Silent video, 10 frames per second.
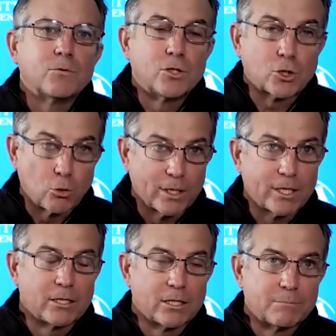
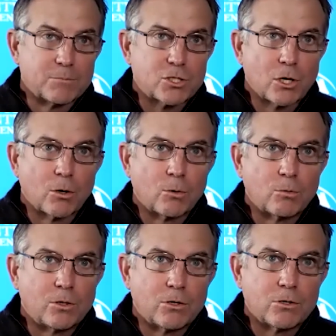curriculum. So
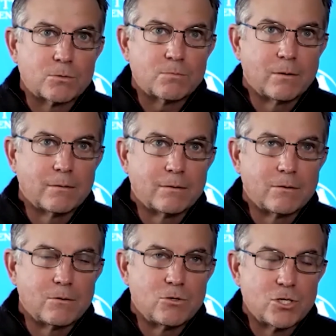
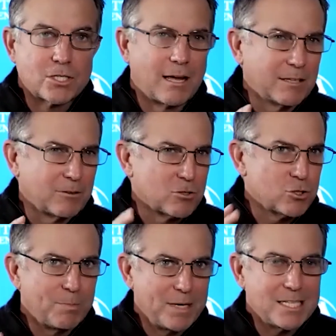you just said, I think there's
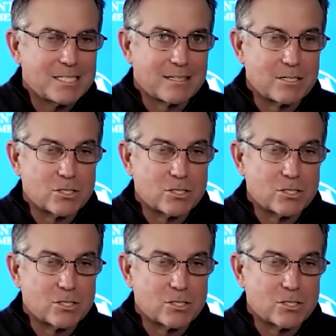two pieces of this.